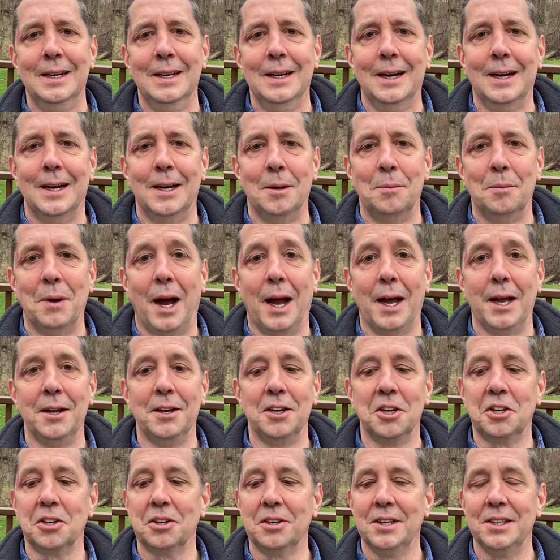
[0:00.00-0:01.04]
I
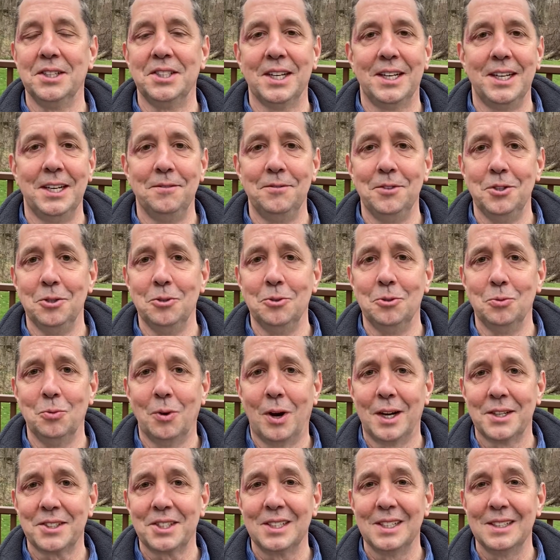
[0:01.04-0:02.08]
encourage any of you
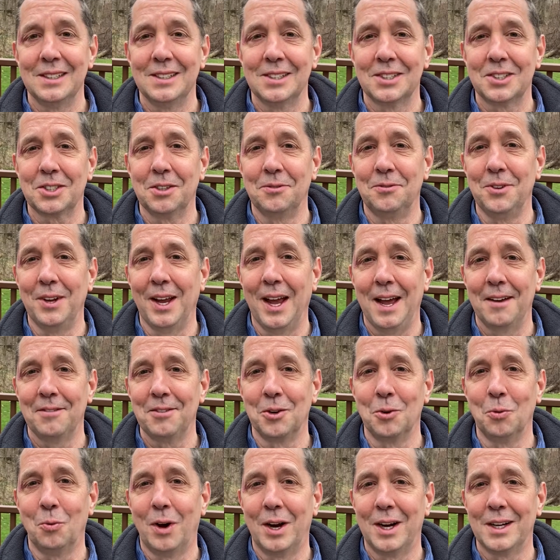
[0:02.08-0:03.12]
watching this, if you
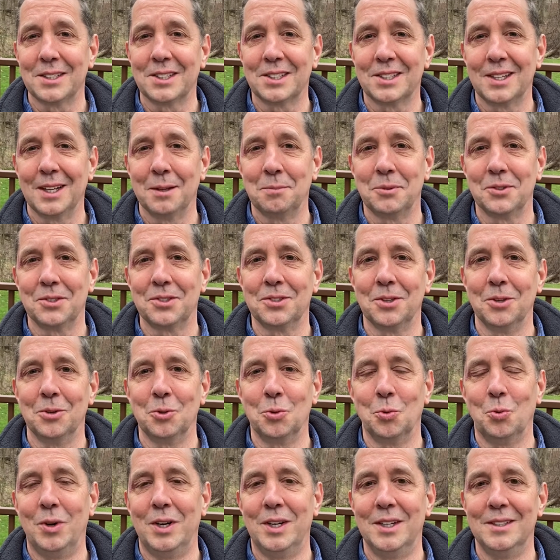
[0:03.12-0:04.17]
haven't watched episode
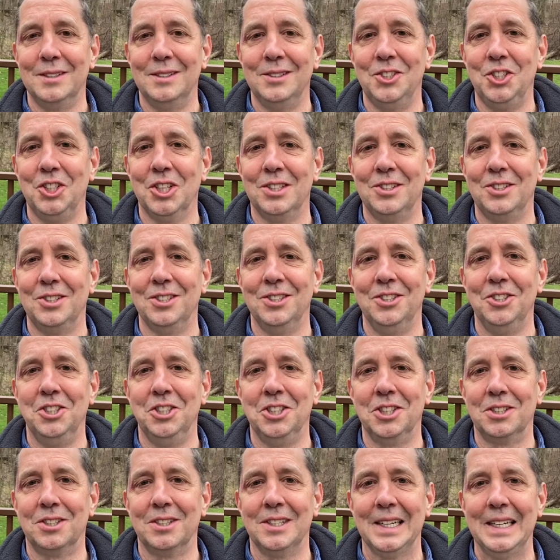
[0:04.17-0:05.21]
1, Judge and
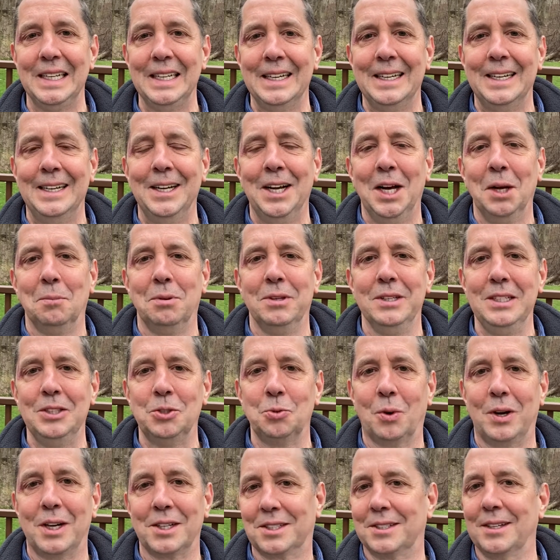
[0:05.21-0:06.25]
Jury, please
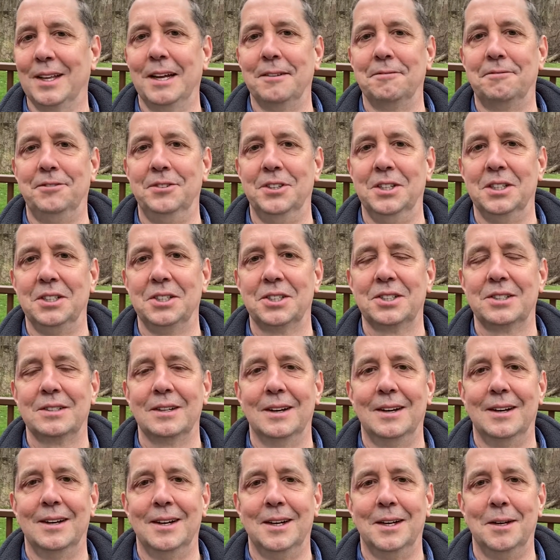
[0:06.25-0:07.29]
watch that first.
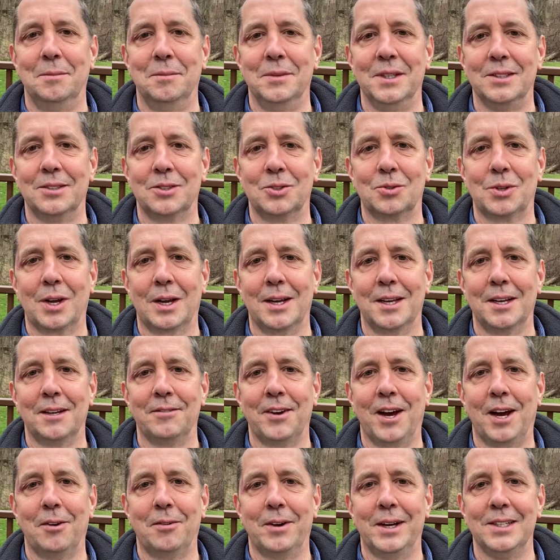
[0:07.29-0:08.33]
It's kind of
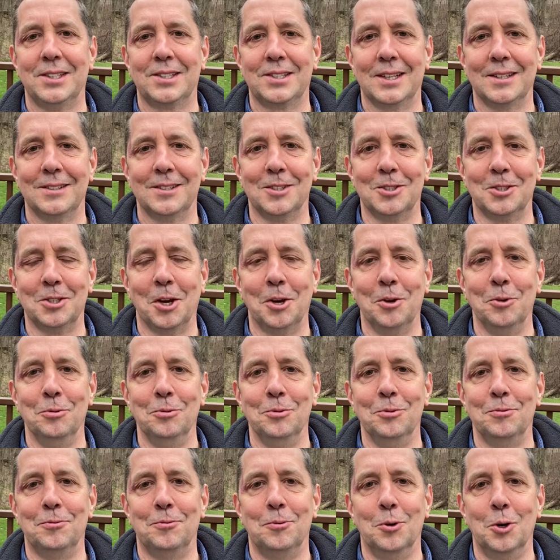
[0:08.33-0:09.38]
how I set the tone
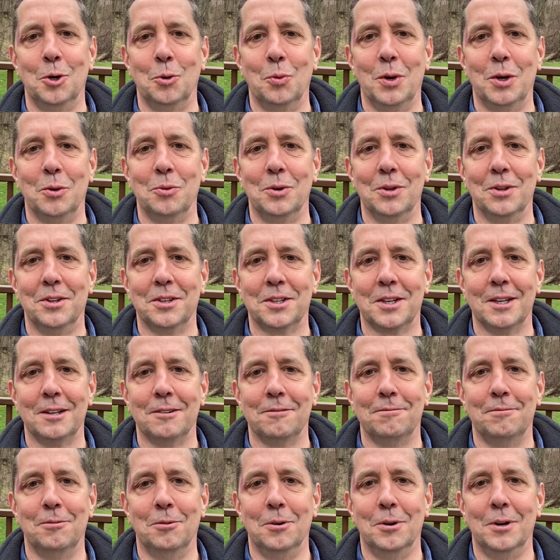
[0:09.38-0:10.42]
for what we're looking
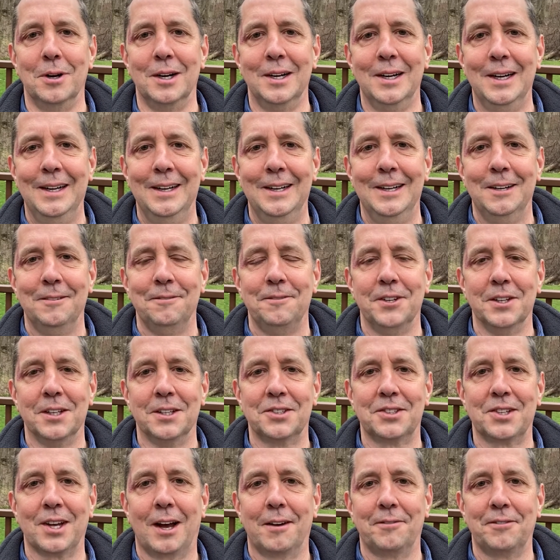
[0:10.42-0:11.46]
for:
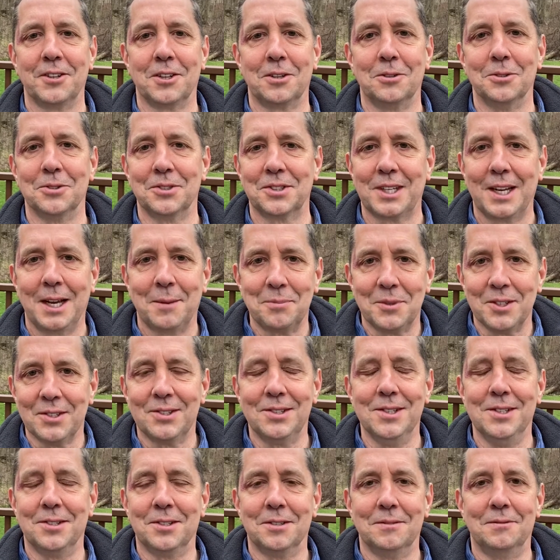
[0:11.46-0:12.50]
philosophical
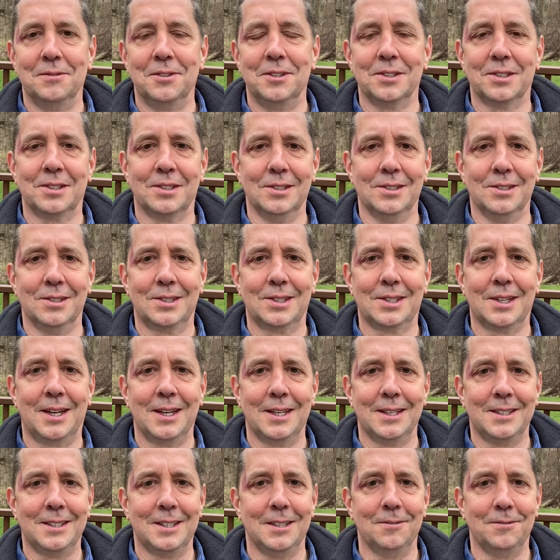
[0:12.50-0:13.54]
skepticism versus
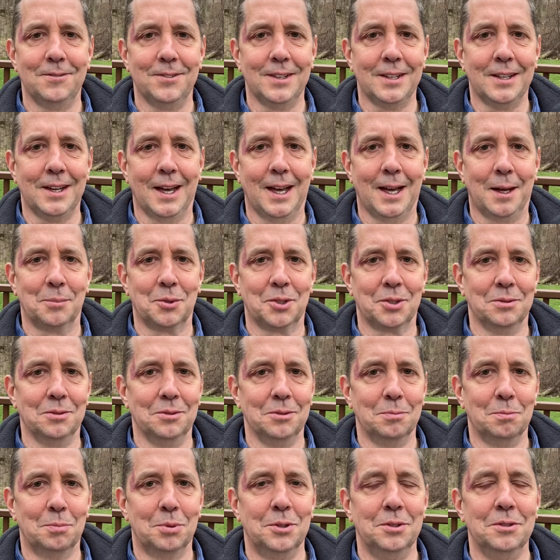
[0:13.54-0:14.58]
scientific
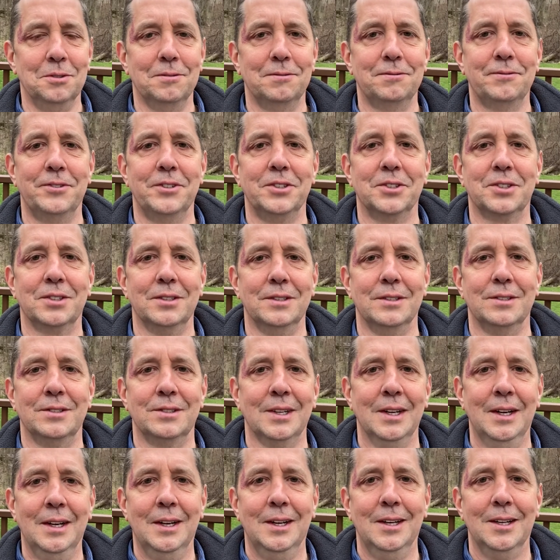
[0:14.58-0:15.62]
absolute proof versus
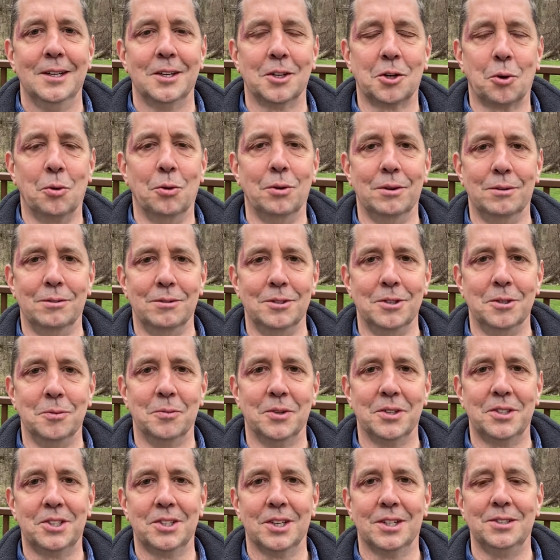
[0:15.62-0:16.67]
a courtroom
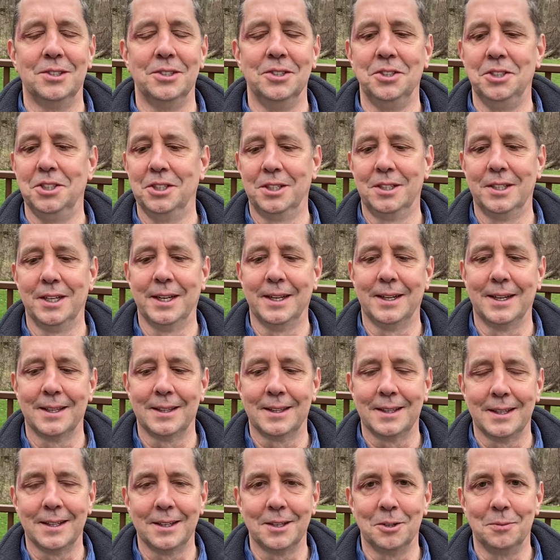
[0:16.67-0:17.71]
with judge and jury. And I
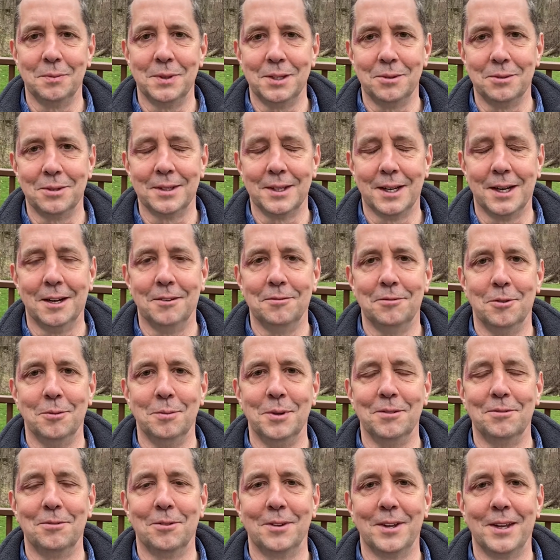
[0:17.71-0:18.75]
think it'll be really helpful
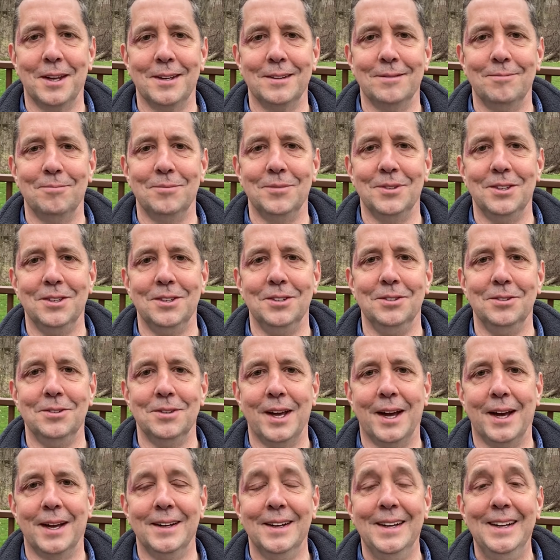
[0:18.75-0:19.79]
before you do
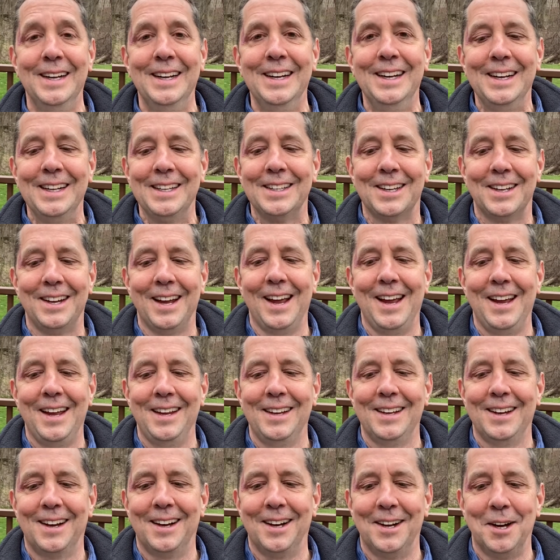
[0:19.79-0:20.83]
that. Today
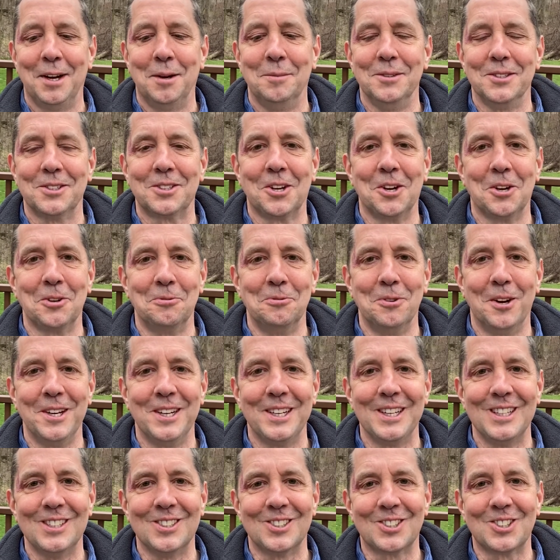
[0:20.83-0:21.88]
is called Running
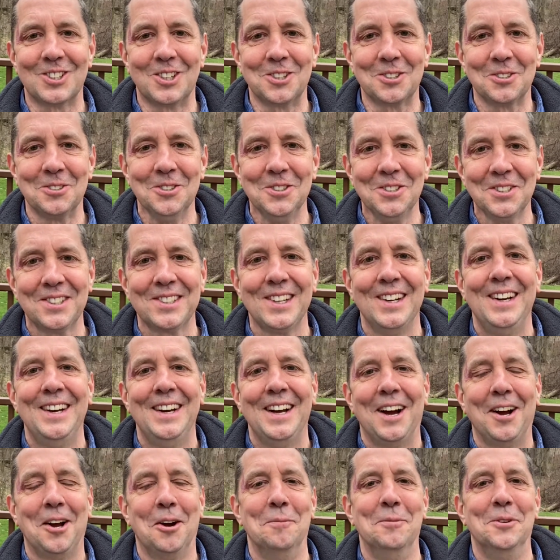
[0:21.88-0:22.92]
in Circles.
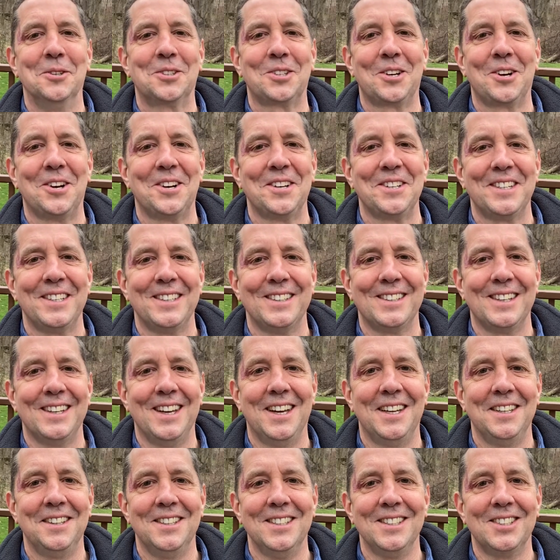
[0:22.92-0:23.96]
I almost called it the
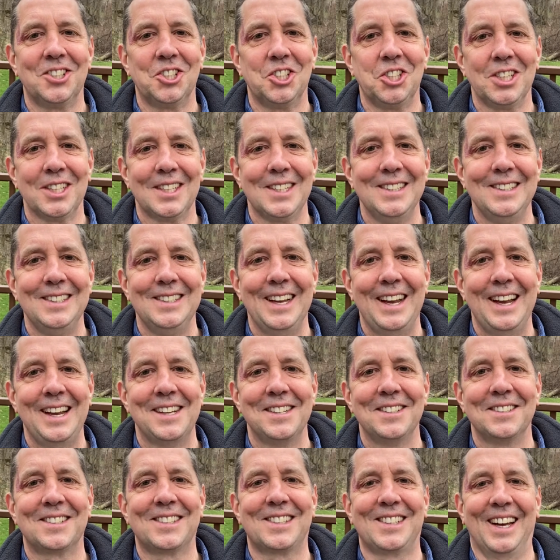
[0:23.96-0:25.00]
Headless Chicken
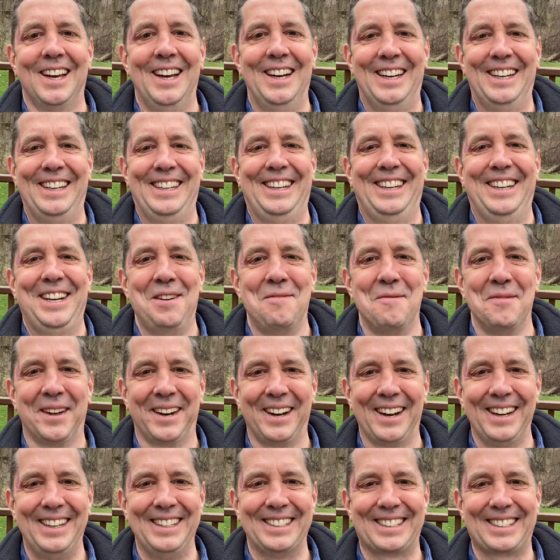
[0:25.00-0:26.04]
Dance, but
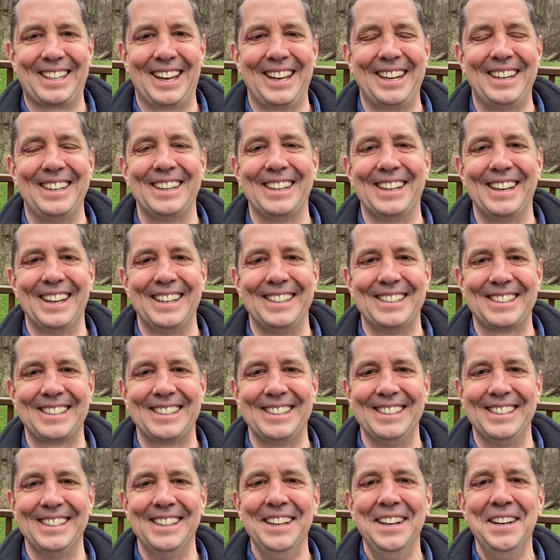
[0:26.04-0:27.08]
I decided against
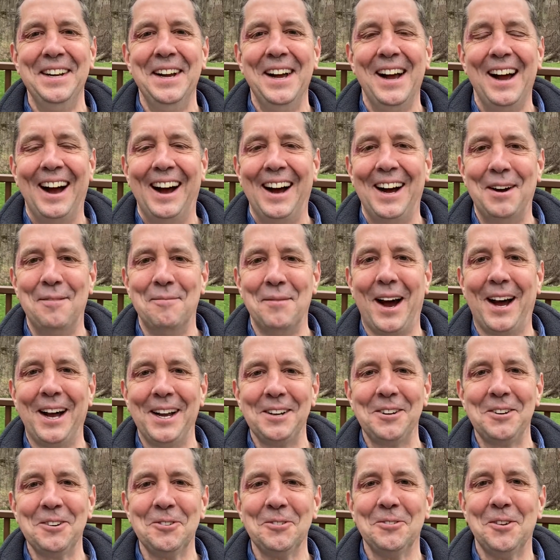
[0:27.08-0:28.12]
it. I
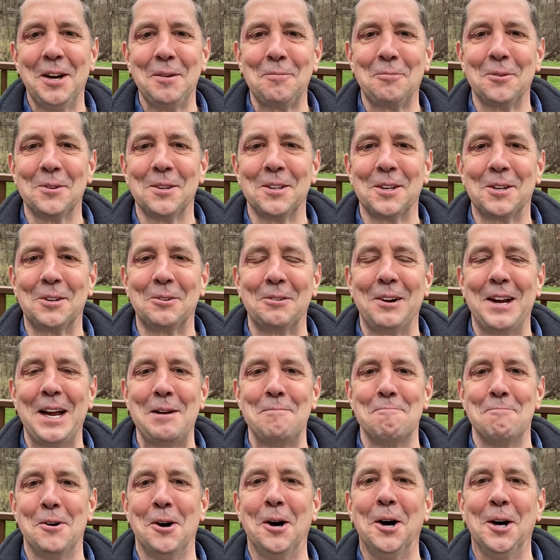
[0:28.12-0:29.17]
grew up with a
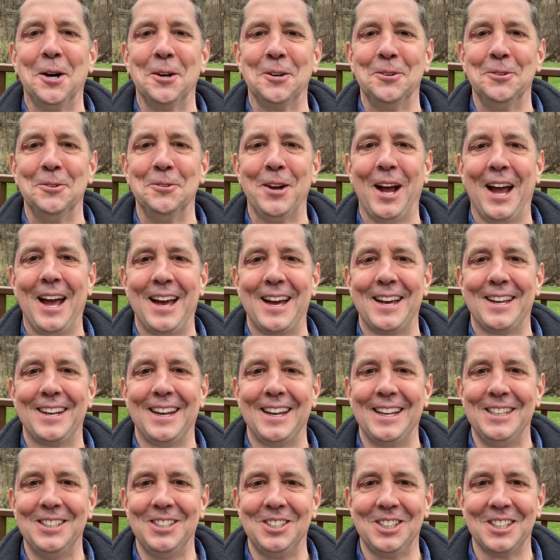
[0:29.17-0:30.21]
grandpa who had
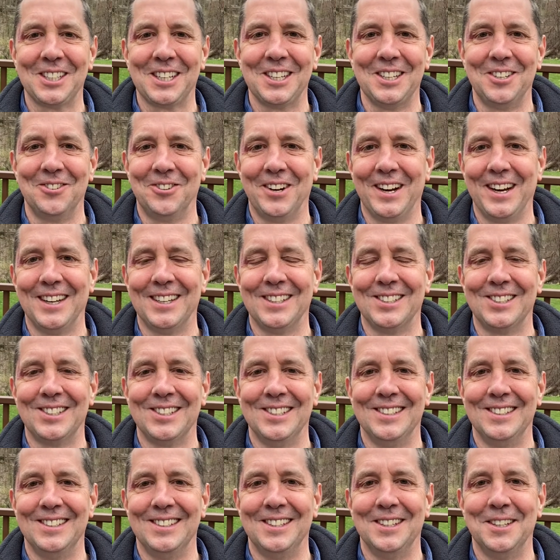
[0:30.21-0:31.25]
a chicken ranch
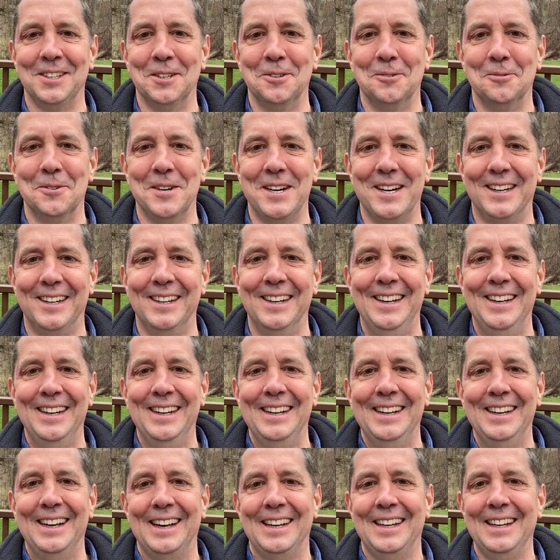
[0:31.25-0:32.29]
in Delaware,
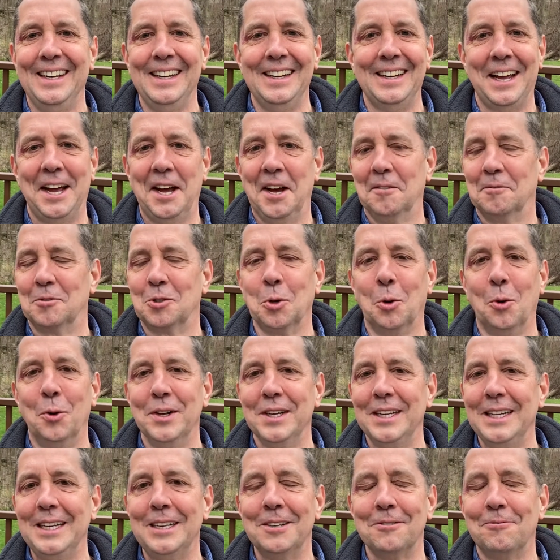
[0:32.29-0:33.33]
and he'd have
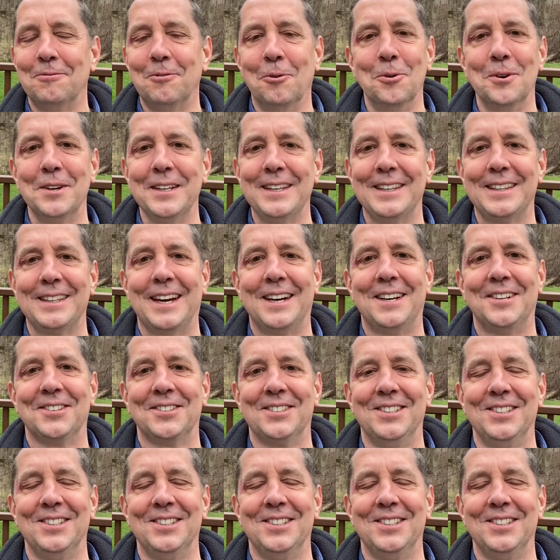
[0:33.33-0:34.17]
20 to 40,000